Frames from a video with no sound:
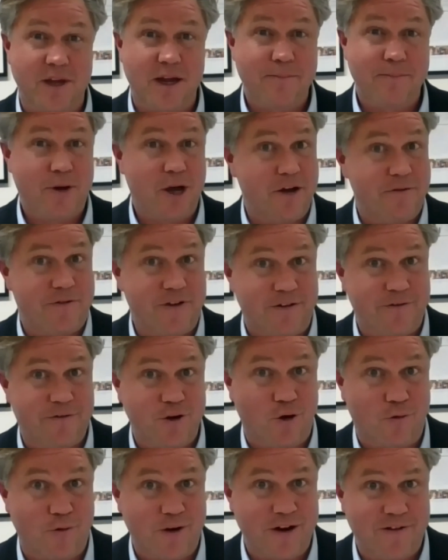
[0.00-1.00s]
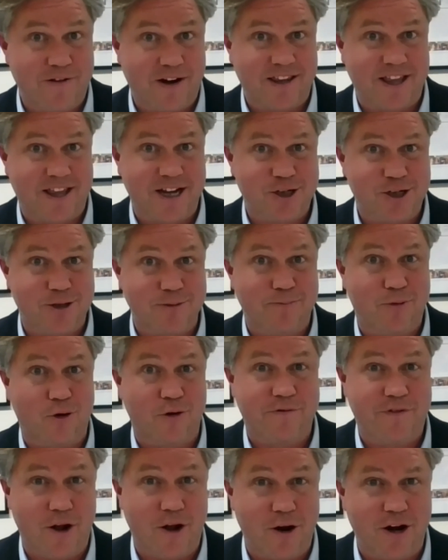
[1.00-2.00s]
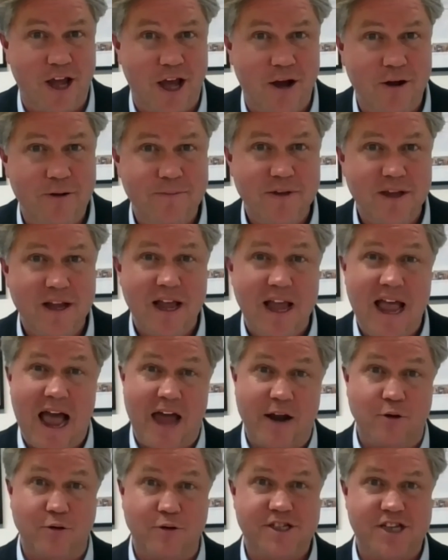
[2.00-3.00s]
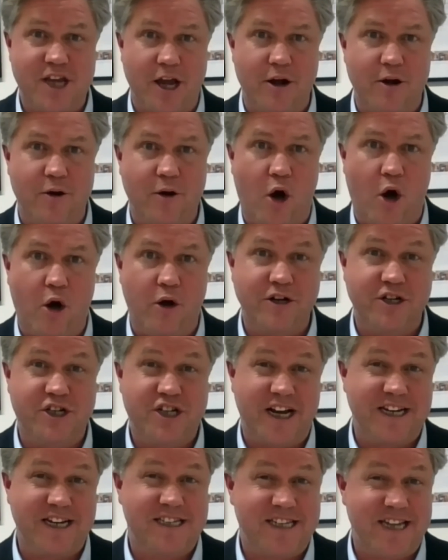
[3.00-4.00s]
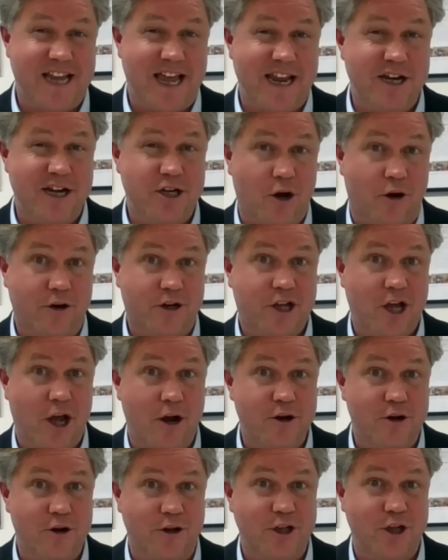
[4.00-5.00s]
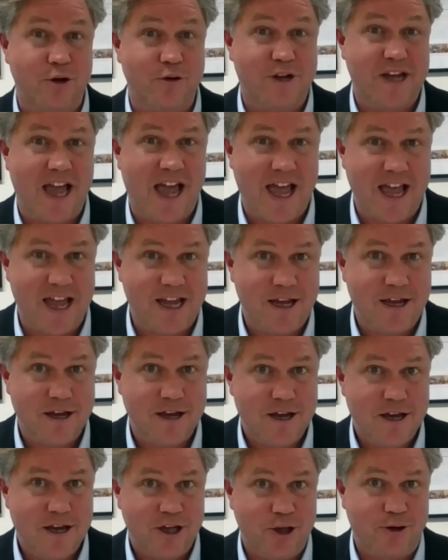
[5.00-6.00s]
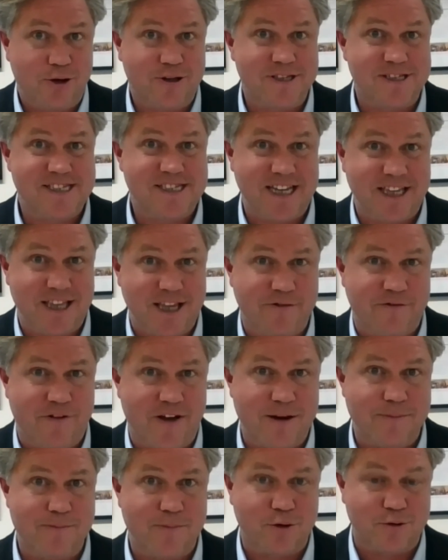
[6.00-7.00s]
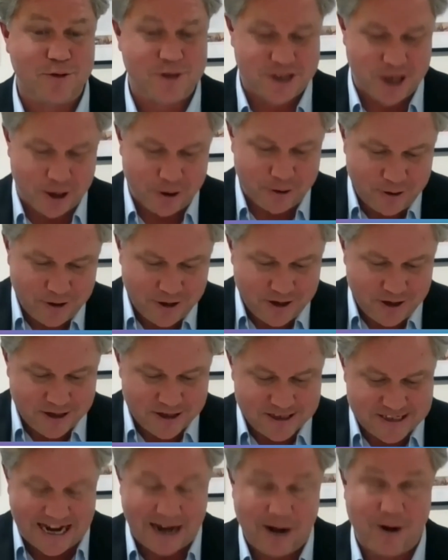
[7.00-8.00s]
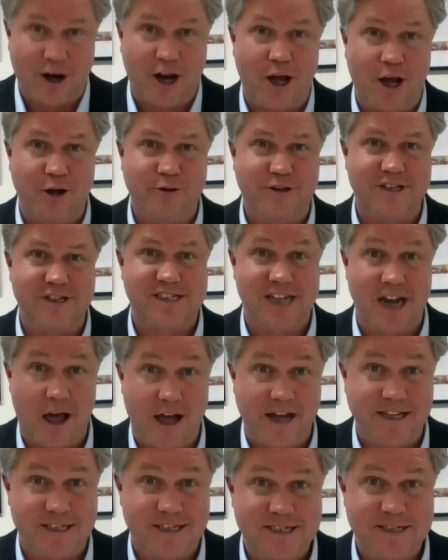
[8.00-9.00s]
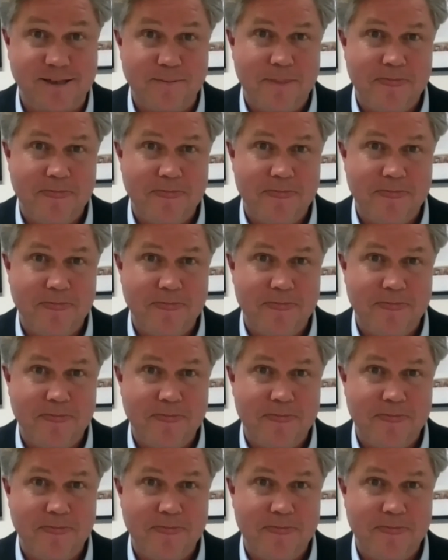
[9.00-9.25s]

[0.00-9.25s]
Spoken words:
perfect for your revalidation portfolio. And also on jcn.co.uk, you can see the event, but also download the slides.